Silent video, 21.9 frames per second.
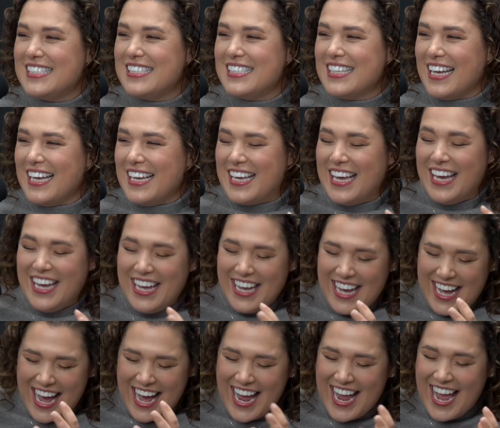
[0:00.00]
like I
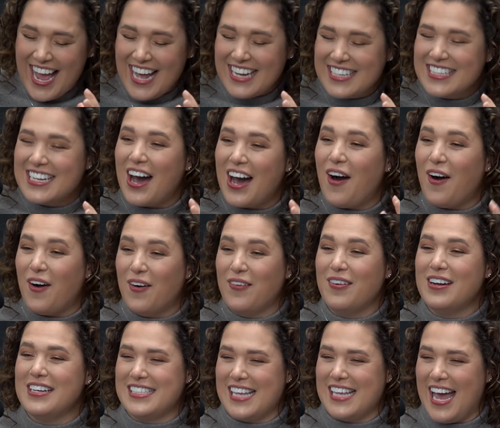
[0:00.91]
had to
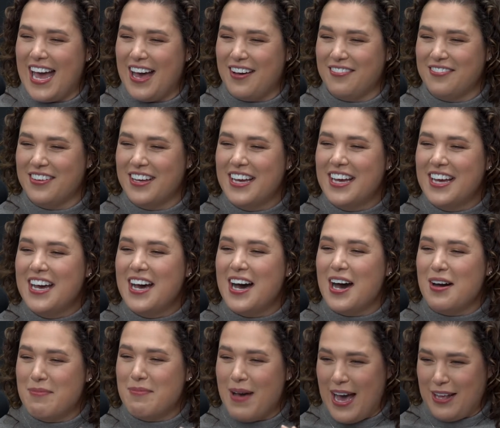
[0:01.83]
always have
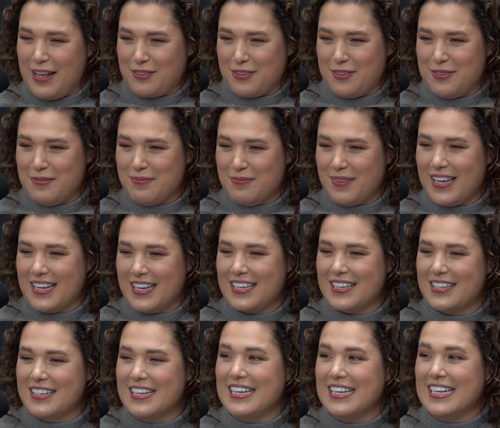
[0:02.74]
a bathroom like
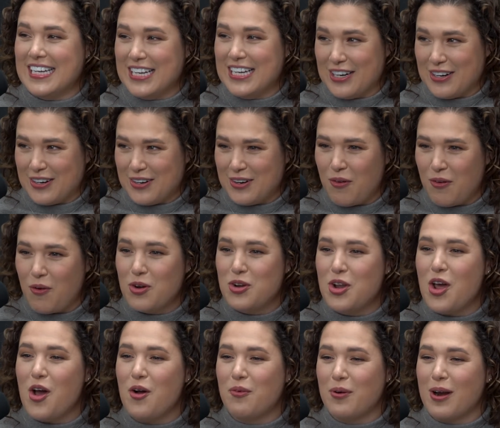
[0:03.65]
near or
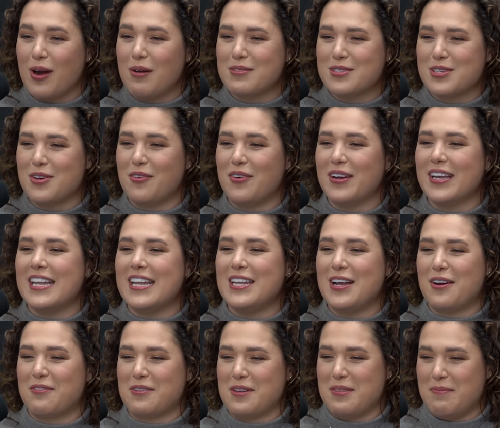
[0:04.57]
know where I was going and
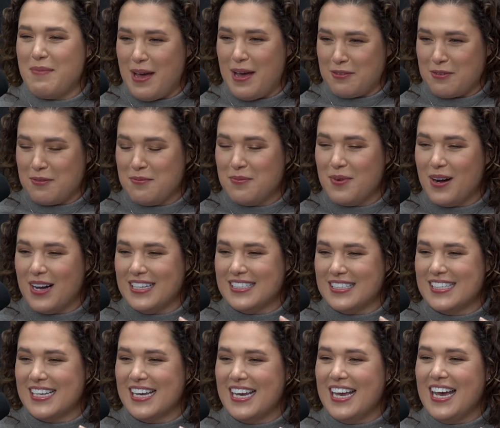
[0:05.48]
know where the bathroom was.